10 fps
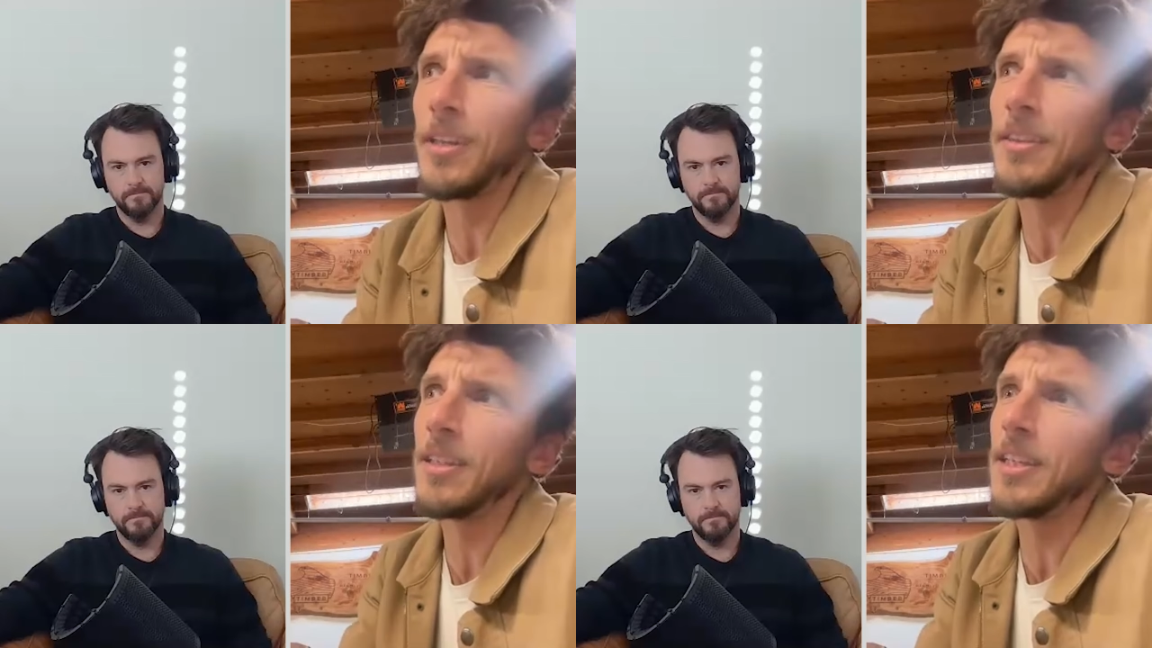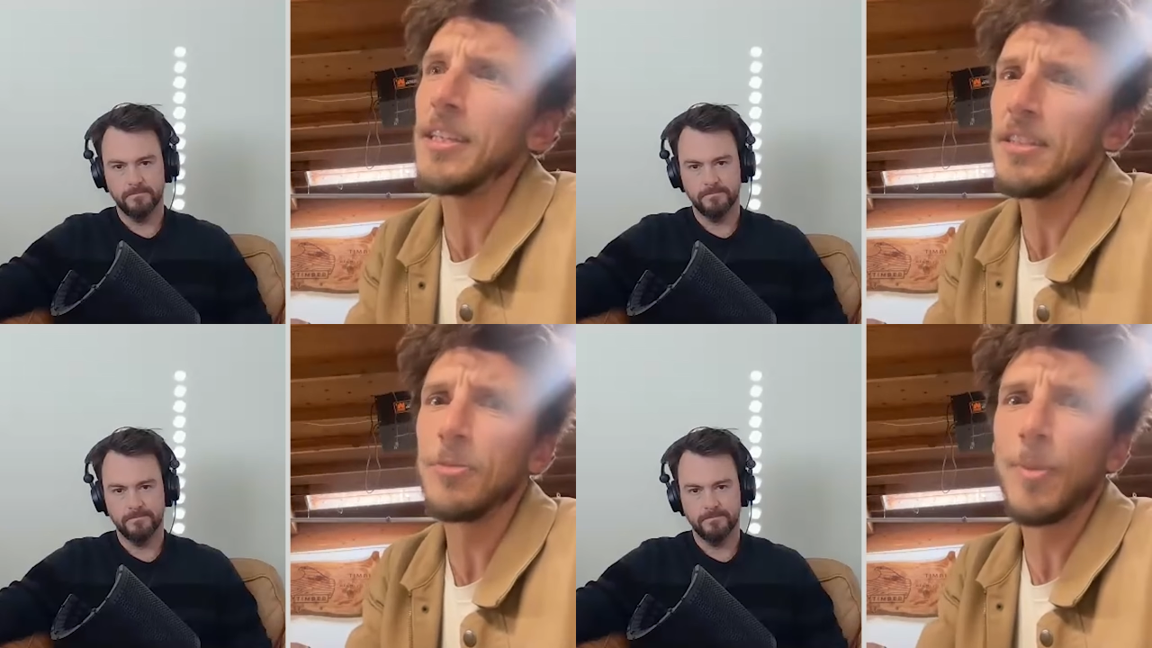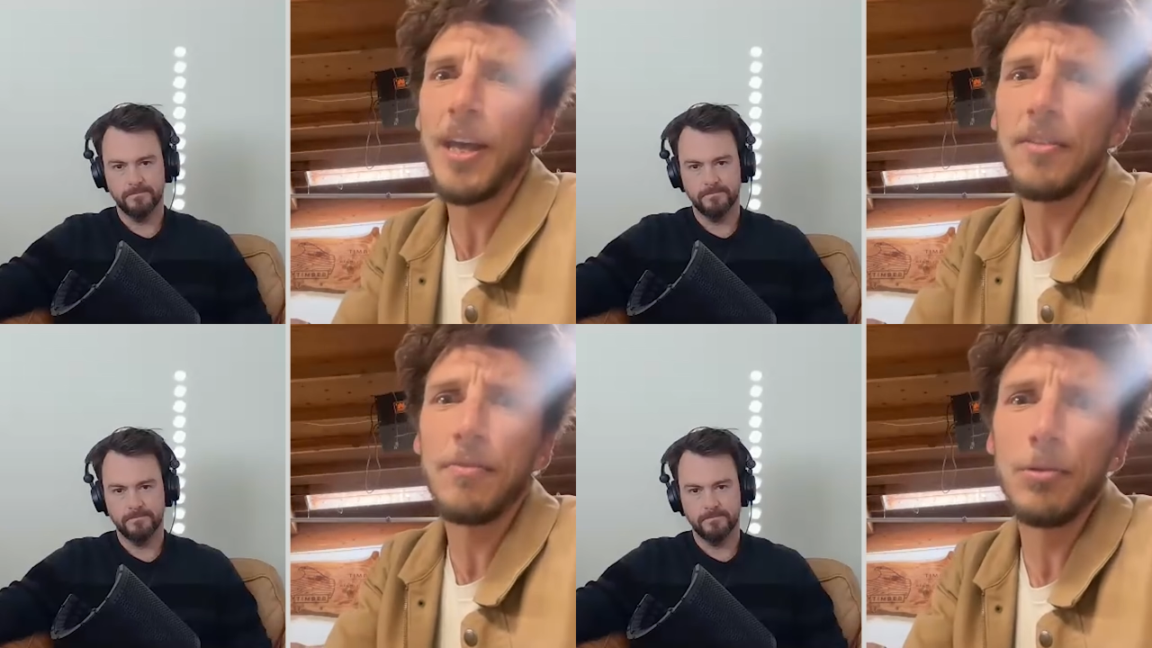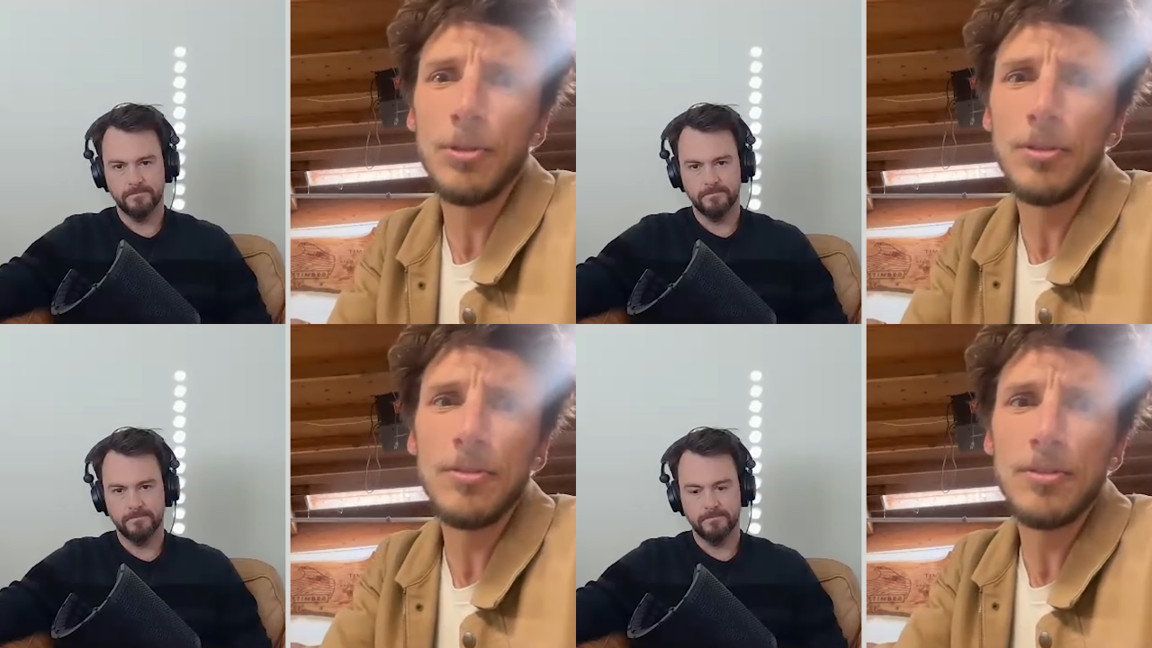Speaker 1: I think, the easiest path
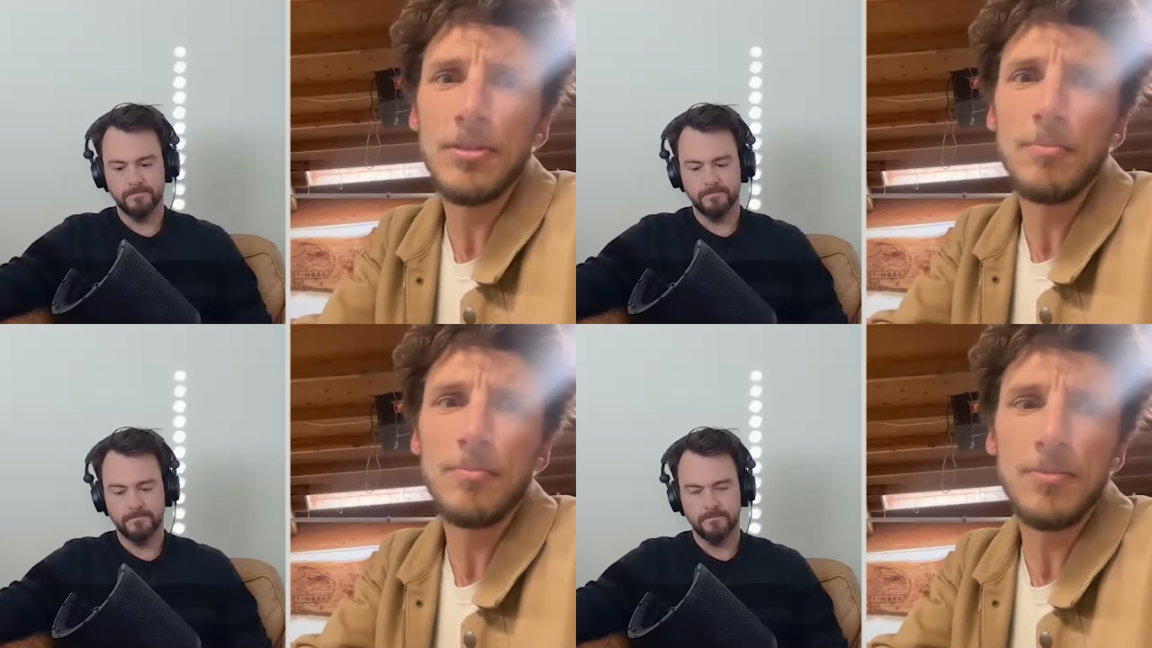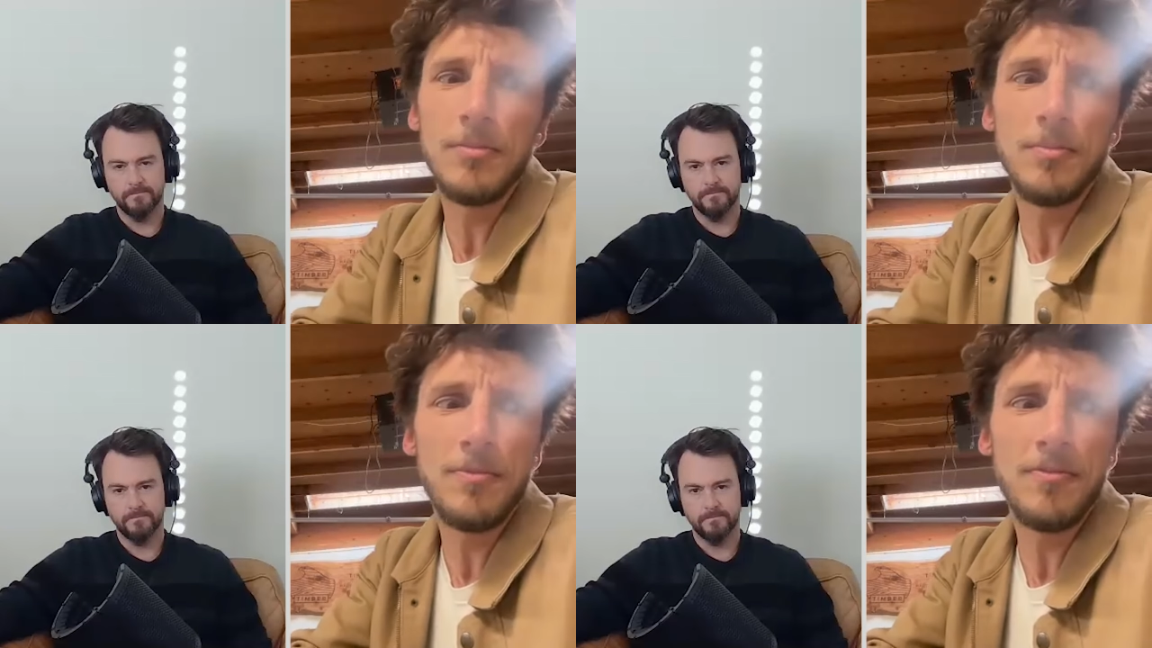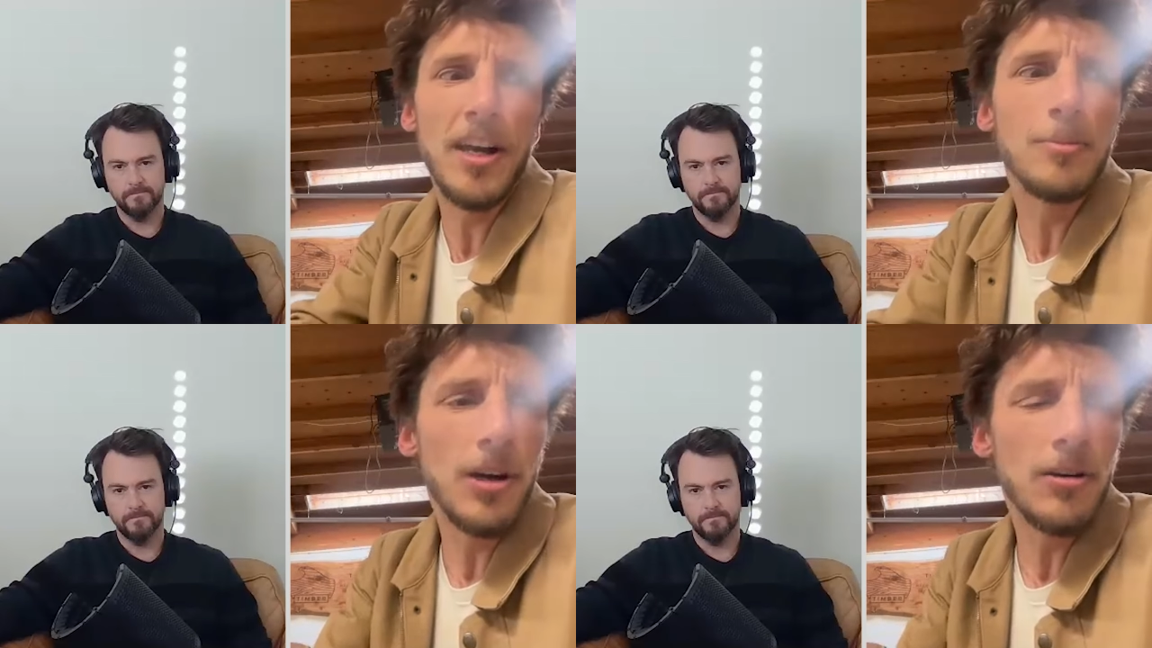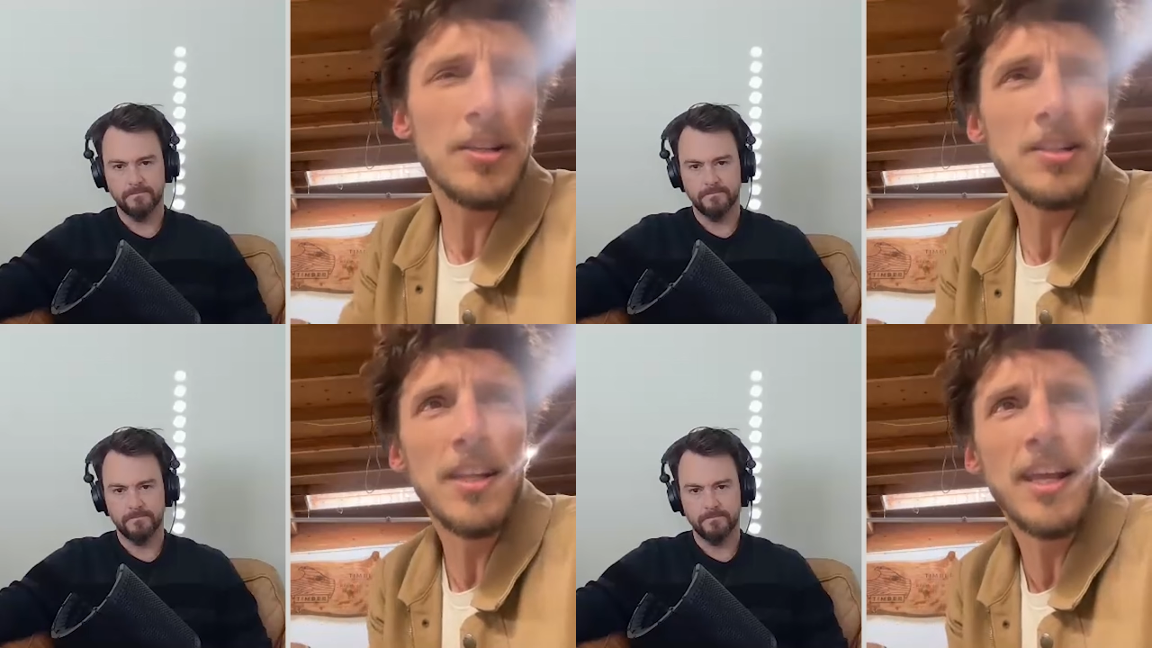forward to find
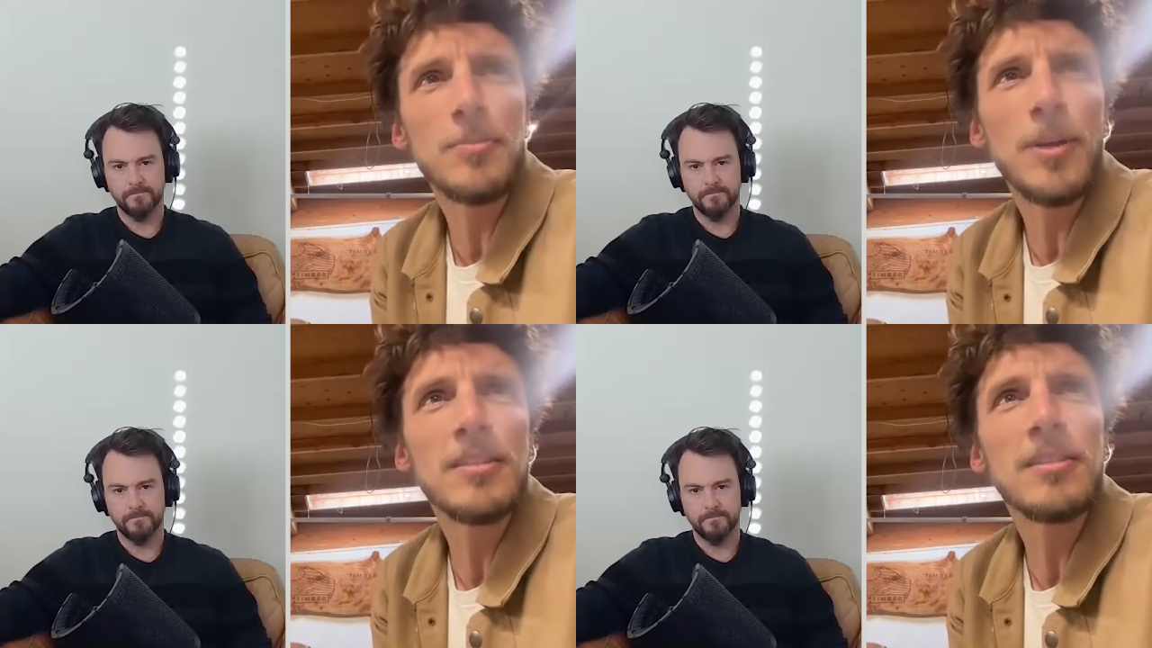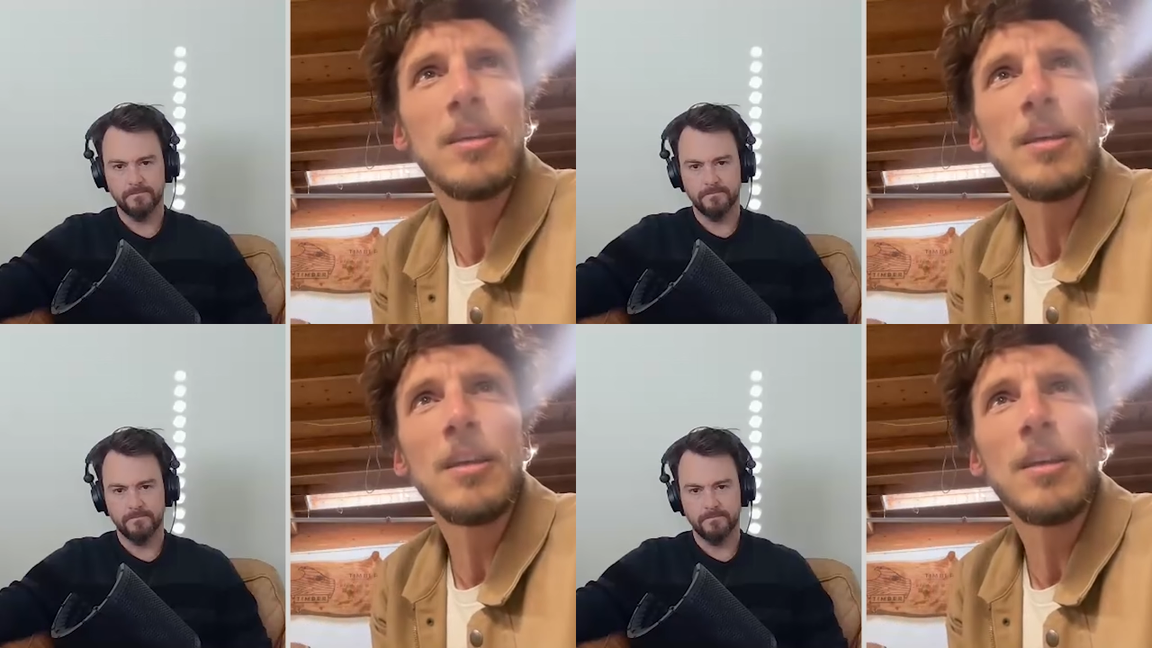progress in that space.